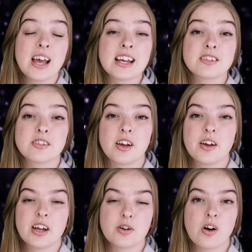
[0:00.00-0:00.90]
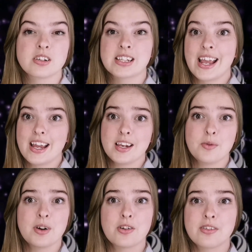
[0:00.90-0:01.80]
you had to go and ask
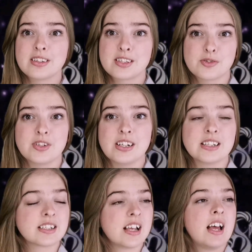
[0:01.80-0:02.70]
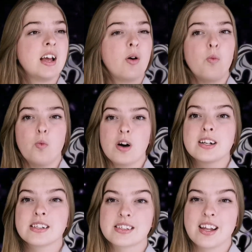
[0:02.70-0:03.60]
anyone on the streets
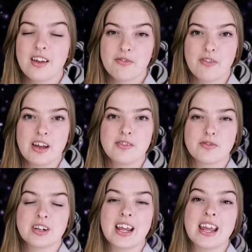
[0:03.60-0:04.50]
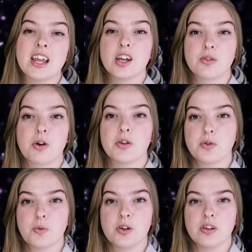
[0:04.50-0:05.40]
what is their favorite hair
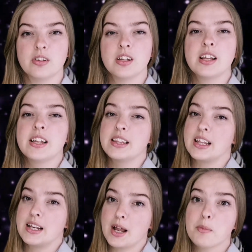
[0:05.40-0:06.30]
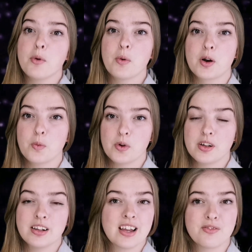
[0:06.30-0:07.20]
growth oil, the number one
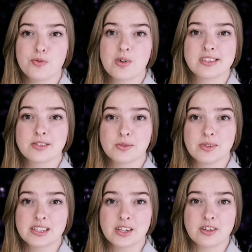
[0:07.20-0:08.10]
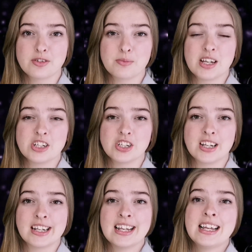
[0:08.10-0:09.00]
oil everyone is always going to
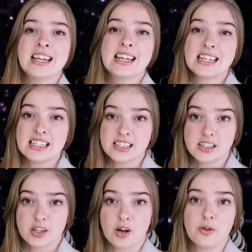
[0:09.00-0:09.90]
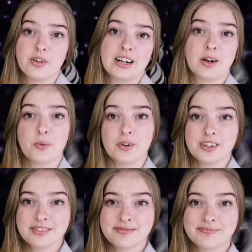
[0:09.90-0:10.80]
mention is coconut
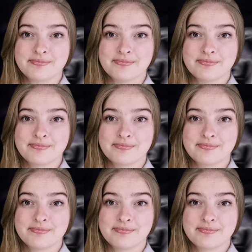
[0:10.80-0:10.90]
oil.